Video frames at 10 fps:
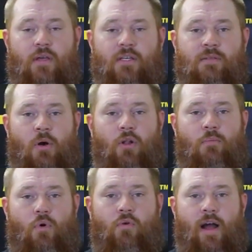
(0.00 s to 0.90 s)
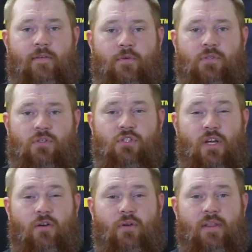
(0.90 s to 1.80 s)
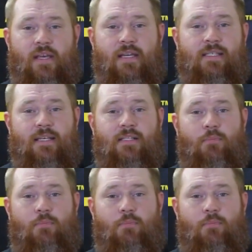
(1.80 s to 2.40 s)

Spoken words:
Smaller bore rifles are generally the easiest